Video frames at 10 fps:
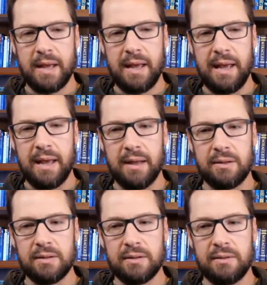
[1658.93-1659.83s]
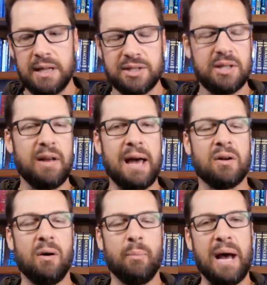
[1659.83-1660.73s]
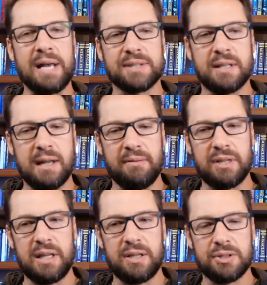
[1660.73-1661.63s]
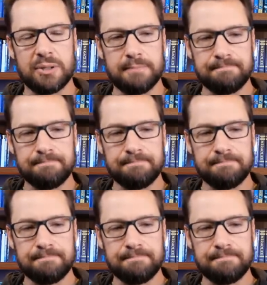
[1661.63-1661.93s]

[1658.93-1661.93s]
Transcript: and they still had a whole basket left each.